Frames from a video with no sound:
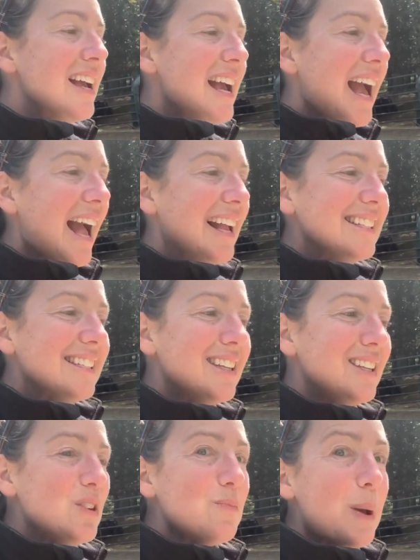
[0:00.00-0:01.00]
and
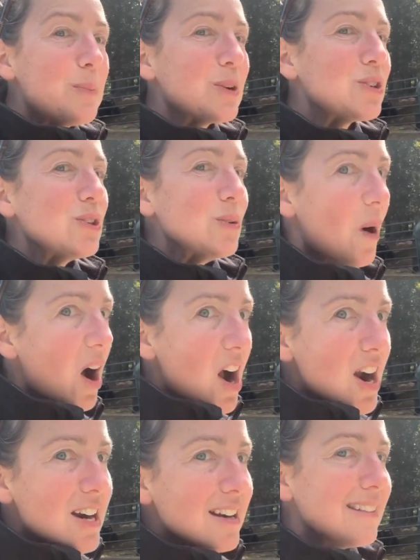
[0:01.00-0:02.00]
you might push too
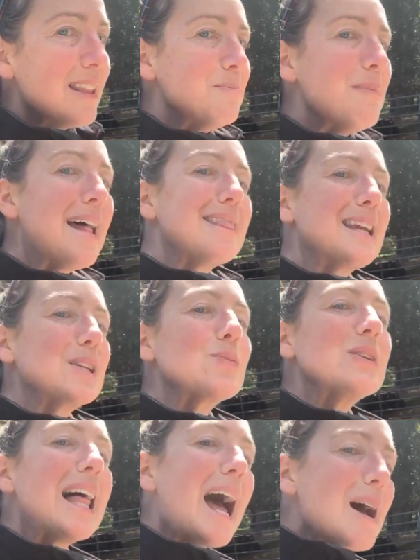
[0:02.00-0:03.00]
hard and then bad things
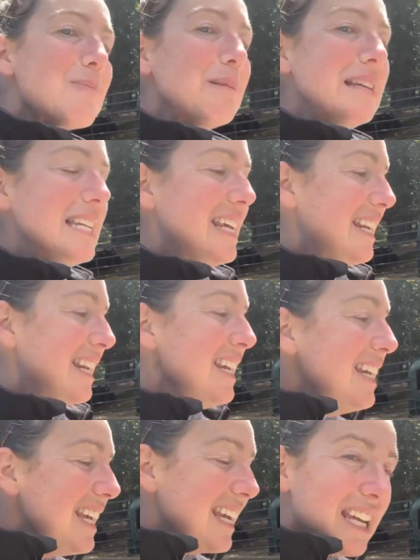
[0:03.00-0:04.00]
will happen and
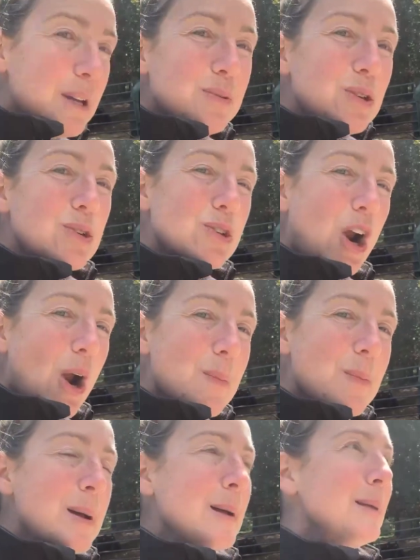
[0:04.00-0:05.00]
it keeps you sharp.
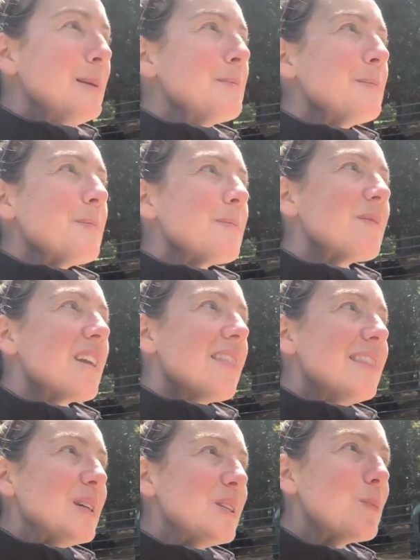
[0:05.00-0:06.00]

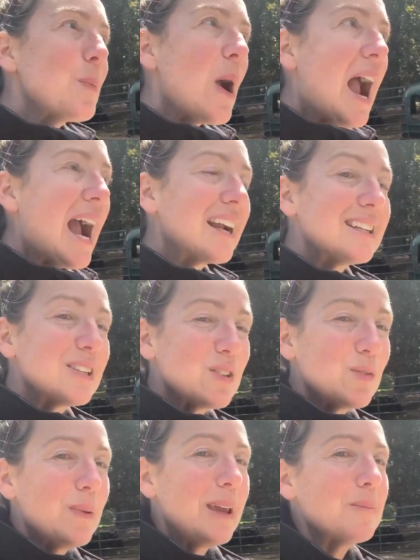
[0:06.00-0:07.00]
This practice
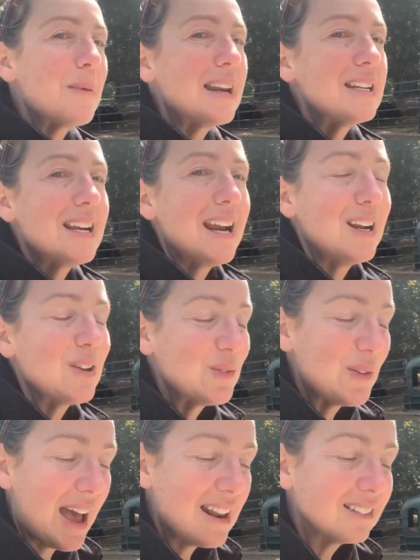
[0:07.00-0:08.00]
of being meditative
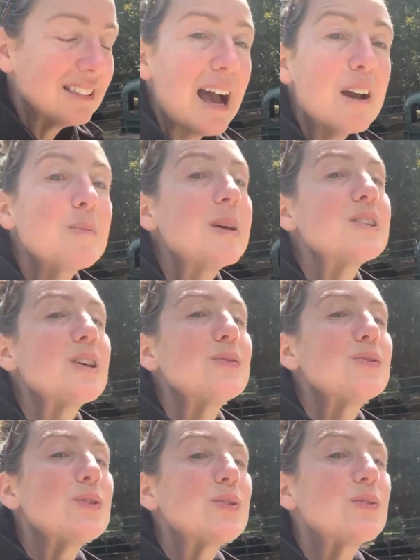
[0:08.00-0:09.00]
and allowing myself
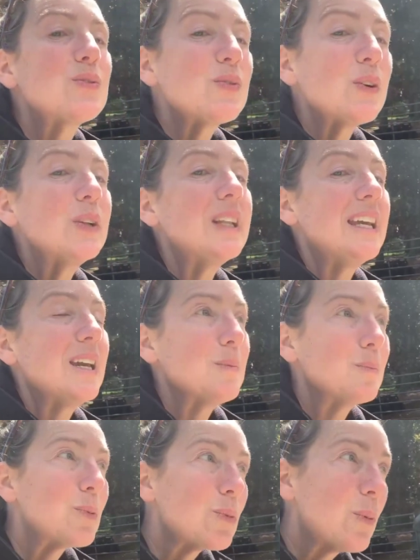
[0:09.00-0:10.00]
to fully
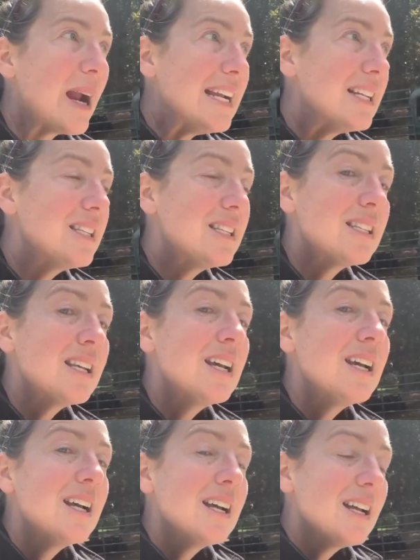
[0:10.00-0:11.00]
embrace
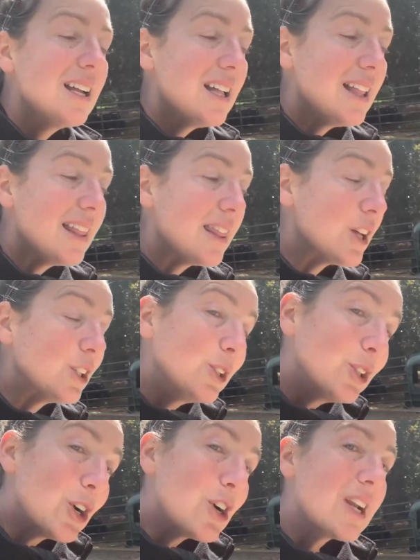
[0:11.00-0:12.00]
the
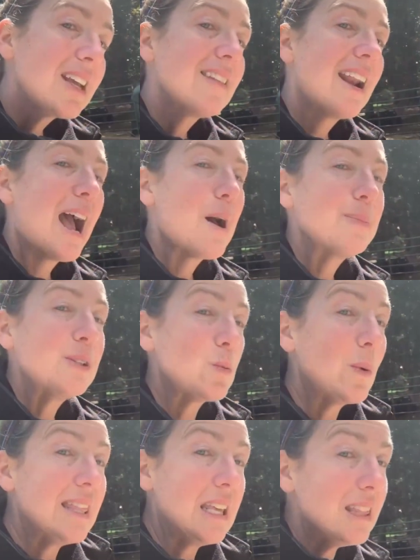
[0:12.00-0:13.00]
learning that happens
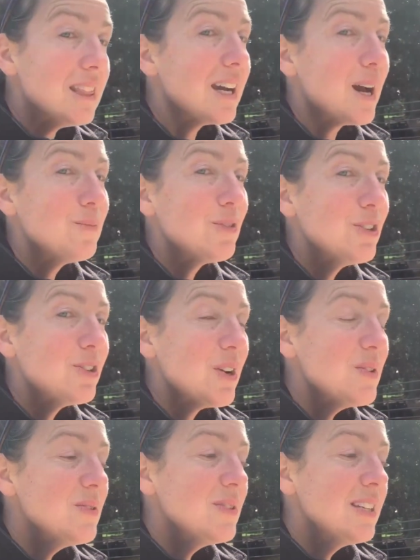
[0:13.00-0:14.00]
within the comfort
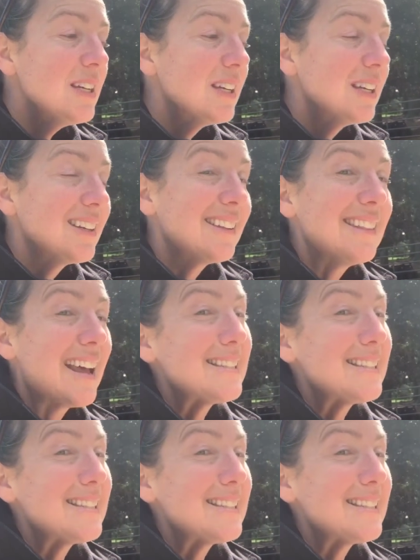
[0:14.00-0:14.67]
zone, that's